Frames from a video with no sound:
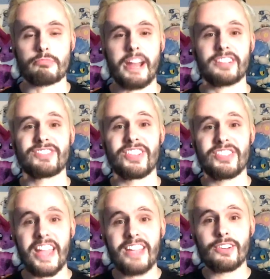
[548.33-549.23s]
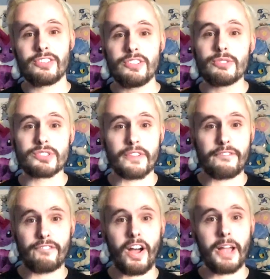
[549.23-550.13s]
Rex that they could use to
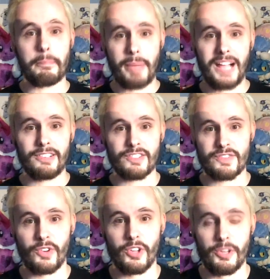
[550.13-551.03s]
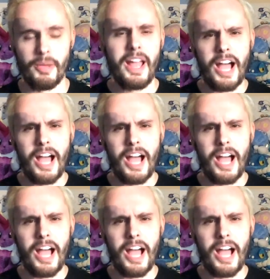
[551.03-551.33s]
fight battles for them.